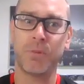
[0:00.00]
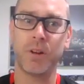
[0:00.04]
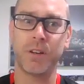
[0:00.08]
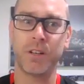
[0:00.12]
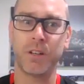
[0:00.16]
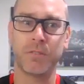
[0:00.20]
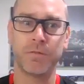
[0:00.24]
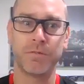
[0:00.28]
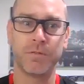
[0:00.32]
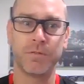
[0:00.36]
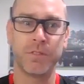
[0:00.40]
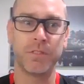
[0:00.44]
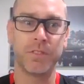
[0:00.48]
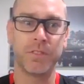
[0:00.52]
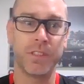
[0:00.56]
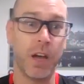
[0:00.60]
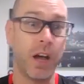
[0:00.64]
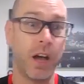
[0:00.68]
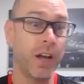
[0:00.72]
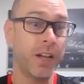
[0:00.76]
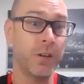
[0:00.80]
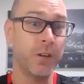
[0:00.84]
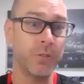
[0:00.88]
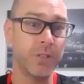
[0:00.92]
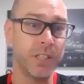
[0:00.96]
byproduct.
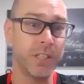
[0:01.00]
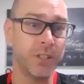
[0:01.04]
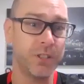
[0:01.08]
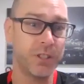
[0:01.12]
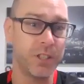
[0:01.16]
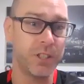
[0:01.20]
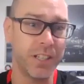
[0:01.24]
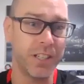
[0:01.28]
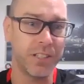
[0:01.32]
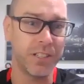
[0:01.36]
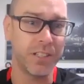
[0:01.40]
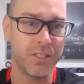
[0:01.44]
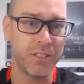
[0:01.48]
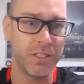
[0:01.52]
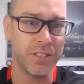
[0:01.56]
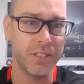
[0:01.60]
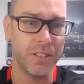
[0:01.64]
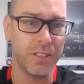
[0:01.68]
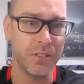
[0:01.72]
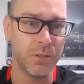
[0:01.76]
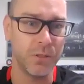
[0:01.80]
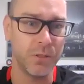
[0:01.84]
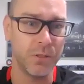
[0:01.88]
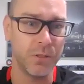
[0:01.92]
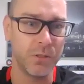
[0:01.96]
I only changed to
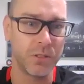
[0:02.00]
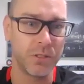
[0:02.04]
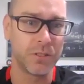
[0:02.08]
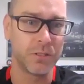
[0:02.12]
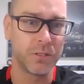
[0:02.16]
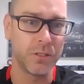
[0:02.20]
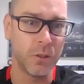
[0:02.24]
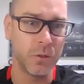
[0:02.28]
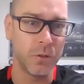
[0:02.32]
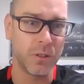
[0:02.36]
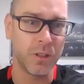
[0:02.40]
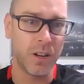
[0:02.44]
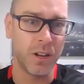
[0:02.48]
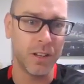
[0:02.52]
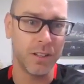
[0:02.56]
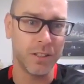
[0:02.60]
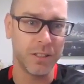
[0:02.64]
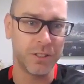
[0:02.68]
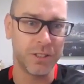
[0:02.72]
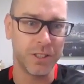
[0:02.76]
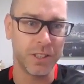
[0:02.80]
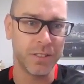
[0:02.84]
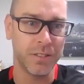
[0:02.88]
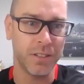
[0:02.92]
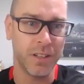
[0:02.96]
use Glow
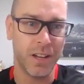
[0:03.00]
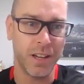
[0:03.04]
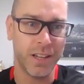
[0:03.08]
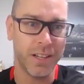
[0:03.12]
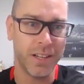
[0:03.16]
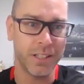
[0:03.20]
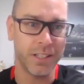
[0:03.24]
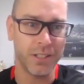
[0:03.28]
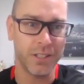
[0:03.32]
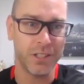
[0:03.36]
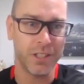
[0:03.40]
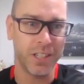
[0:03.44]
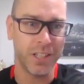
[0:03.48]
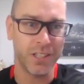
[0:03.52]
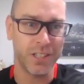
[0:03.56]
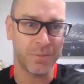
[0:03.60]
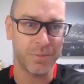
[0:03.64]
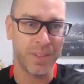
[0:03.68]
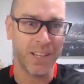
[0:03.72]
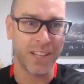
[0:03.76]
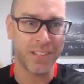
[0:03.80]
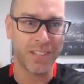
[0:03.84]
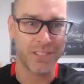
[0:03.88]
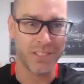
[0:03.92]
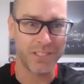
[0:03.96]
Collagen. I didn't change
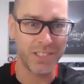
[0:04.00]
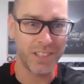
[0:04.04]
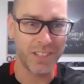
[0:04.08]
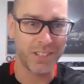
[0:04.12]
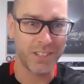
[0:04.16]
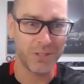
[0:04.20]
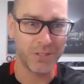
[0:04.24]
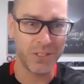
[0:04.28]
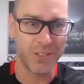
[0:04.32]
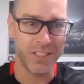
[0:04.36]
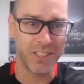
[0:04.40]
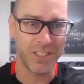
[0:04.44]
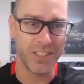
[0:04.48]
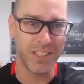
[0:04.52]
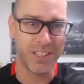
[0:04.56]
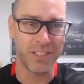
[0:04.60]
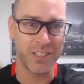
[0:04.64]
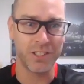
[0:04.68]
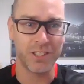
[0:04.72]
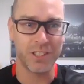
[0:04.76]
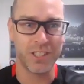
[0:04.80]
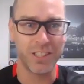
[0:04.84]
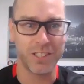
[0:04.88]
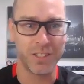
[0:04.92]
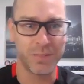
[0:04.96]
my exercise routine. I
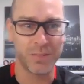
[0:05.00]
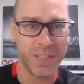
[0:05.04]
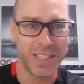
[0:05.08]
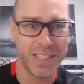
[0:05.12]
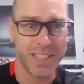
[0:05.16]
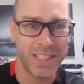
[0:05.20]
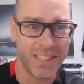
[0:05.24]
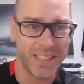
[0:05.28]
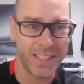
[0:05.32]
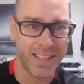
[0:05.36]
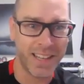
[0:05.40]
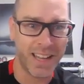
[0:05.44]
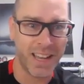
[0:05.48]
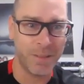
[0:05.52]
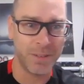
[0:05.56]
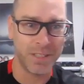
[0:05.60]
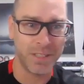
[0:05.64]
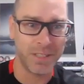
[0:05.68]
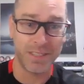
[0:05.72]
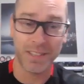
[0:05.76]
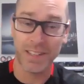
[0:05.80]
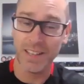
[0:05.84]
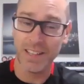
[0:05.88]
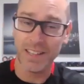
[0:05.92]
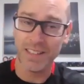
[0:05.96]
didn't change my eating
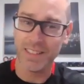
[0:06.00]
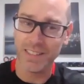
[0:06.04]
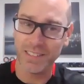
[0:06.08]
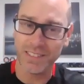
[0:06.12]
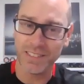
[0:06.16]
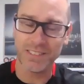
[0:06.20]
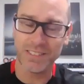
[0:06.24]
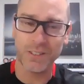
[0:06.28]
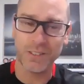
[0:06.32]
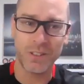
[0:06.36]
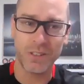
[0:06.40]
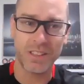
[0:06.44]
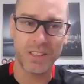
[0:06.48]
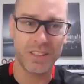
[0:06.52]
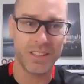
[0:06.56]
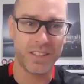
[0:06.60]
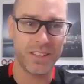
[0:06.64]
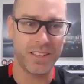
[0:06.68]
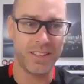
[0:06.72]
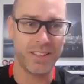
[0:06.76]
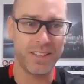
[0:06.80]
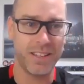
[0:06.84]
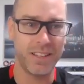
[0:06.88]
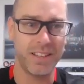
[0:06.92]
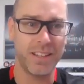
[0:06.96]
habits. This is the only thing
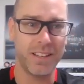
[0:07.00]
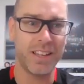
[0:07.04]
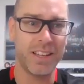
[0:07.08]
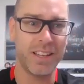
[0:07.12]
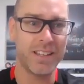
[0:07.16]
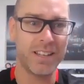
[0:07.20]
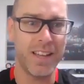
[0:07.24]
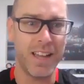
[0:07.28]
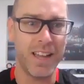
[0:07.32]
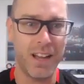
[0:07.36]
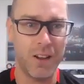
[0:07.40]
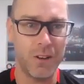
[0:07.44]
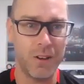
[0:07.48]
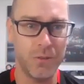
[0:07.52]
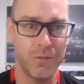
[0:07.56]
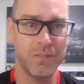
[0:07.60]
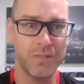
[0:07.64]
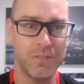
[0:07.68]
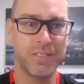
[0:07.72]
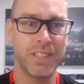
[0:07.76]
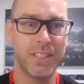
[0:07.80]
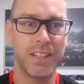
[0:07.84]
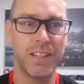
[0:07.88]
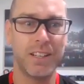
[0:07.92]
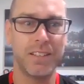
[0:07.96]
I did, and now
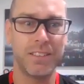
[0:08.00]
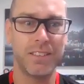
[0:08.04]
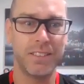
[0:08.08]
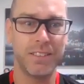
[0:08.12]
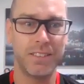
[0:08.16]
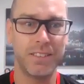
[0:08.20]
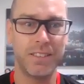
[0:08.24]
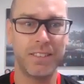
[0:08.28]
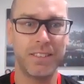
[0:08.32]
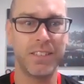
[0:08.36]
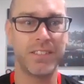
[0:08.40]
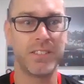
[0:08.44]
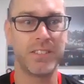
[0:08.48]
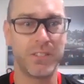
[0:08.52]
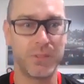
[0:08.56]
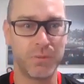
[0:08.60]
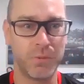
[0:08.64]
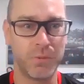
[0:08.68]
this